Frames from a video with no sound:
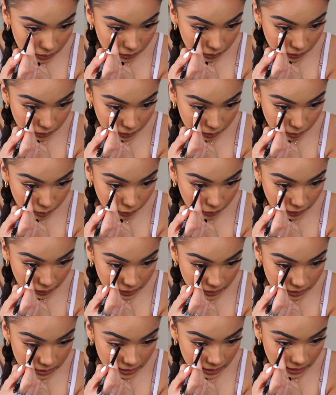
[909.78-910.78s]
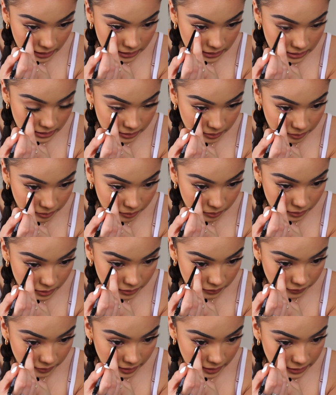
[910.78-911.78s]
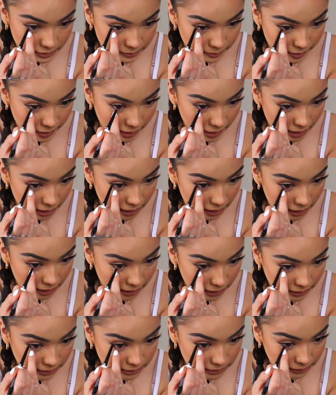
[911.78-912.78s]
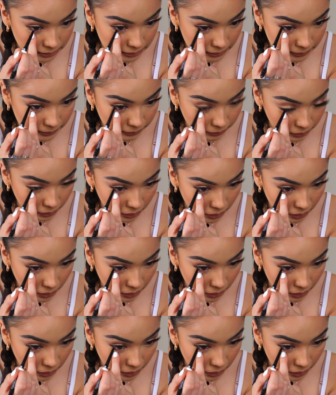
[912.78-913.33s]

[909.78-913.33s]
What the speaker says: look more intense. It defines my eyes, you know?